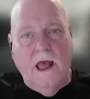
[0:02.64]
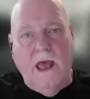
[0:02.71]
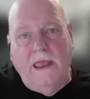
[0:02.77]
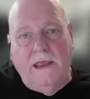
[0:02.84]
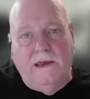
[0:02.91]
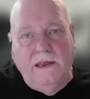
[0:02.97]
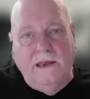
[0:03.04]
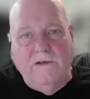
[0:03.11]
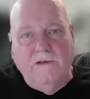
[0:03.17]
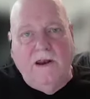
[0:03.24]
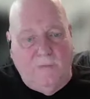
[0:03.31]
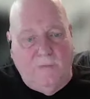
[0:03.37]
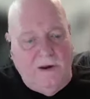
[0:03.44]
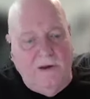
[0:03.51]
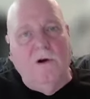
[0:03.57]
Hey, good
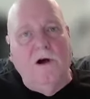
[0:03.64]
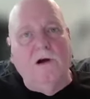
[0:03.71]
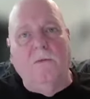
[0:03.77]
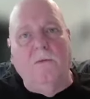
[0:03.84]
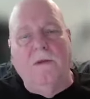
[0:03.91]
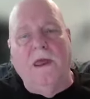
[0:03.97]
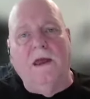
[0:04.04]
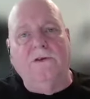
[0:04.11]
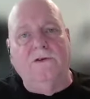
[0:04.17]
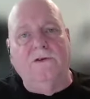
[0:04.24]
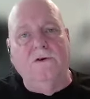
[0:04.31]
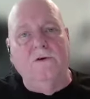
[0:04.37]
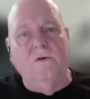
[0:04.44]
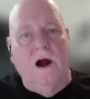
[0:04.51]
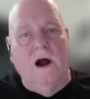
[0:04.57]
evening, everybody. Welcome back
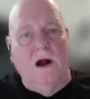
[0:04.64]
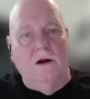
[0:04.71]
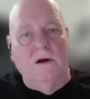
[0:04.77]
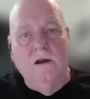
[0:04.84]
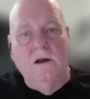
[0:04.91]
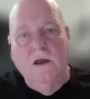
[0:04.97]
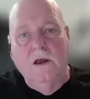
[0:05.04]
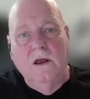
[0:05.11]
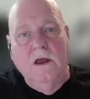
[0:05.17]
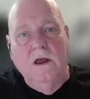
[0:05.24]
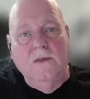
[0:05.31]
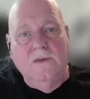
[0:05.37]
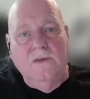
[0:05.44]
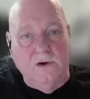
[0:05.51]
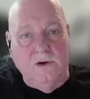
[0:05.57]
to our
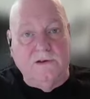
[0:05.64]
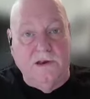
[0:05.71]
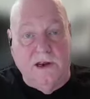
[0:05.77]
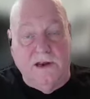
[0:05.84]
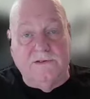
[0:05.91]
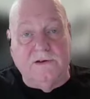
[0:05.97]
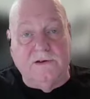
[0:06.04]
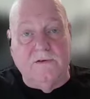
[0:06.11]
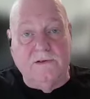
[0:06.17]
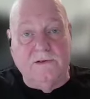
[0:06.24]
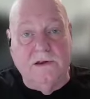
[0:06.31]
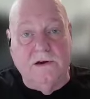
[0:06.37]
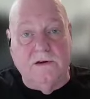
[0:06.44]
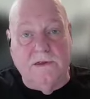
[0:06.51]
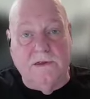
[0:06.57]
Thursday night
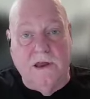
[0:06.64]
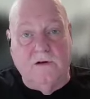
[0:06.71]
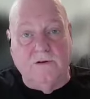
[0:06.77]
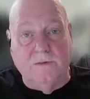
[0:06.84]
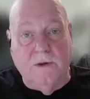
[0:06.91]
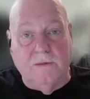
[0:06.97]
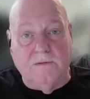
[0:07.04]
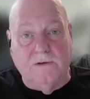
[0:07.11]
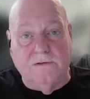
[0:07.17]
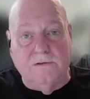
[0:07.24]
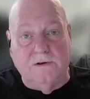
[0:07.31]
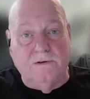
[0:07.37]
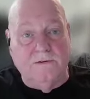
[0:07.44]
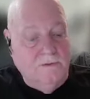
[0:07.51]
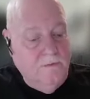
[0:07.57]
service here at the Hagers
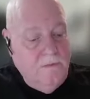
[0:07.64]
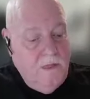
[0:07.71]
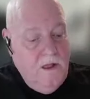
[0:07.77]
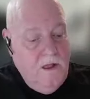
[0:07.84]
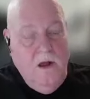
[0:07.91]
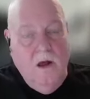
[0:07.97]
Baptist Church.